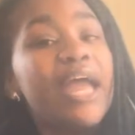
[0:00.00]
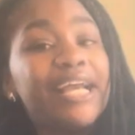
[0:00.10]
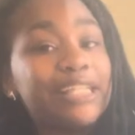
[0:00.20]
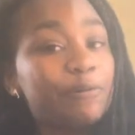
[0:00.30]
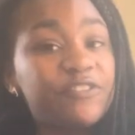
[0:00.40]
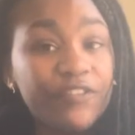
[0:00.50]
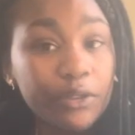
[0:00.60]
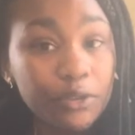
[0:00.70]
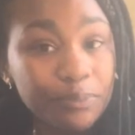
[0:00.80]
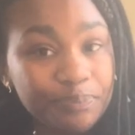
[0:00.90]
His name was
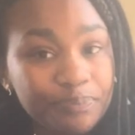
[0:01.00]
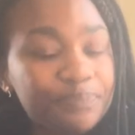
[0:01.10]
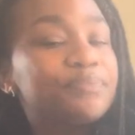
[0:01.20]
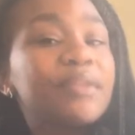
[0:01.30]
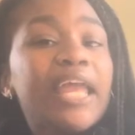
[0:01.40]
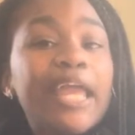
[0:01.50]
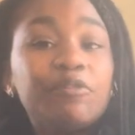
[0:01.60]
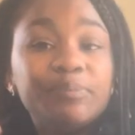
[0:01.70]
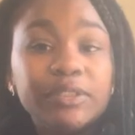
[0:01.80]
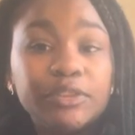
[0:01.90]
Phil. He
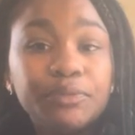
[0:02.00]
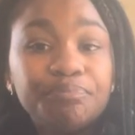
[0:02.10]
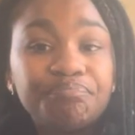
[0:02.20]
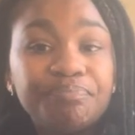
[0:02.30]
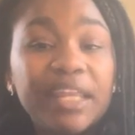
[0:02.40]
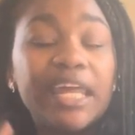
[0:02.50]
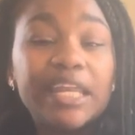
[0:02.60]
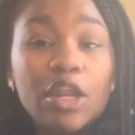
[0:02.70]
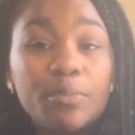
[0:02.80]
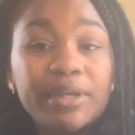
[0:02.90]
was blue. He had a
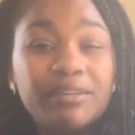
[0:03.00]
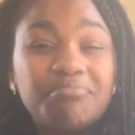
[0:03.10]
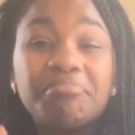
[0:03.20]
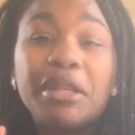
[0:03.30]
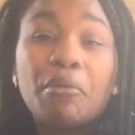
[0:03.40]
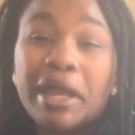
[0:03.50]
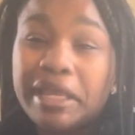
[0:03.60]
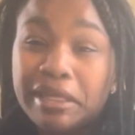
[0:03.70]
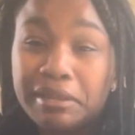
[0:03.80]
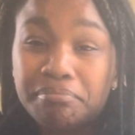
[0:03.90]
yellow beak and a white
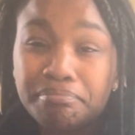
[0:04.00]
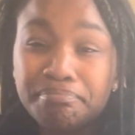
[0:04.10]
head.